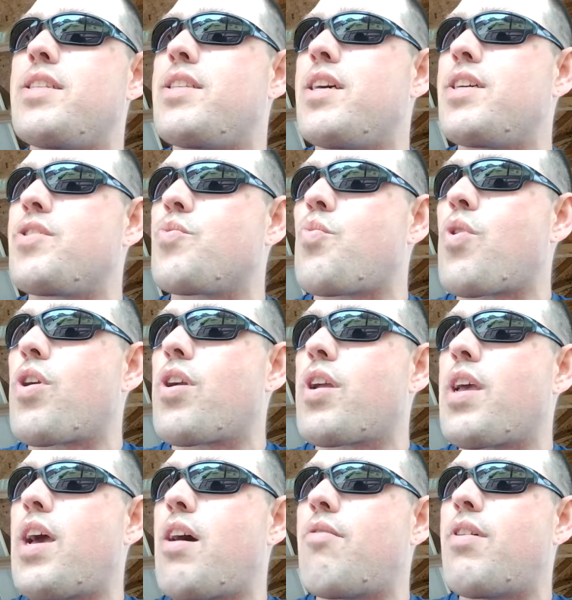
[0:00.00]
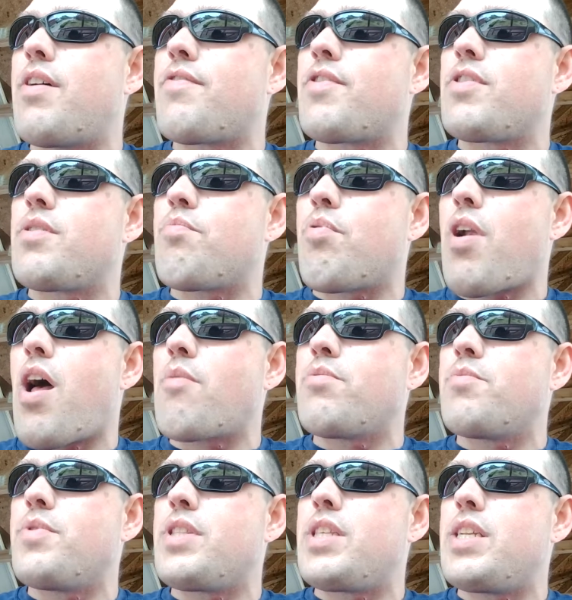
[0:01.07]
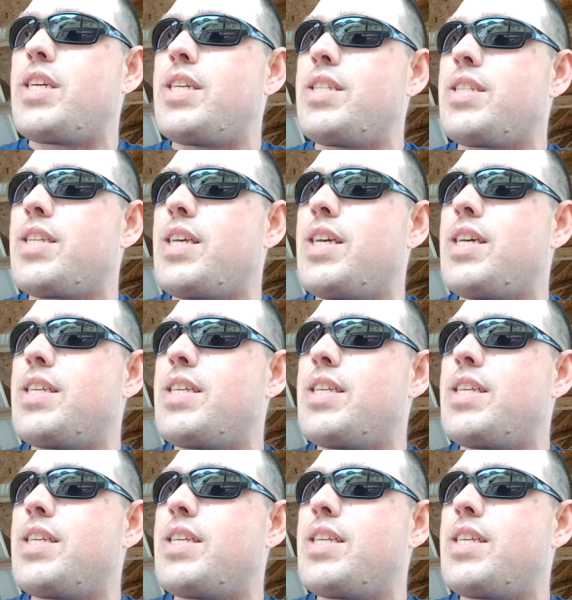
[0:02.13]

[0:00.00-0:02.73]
does work. However, the problem with it is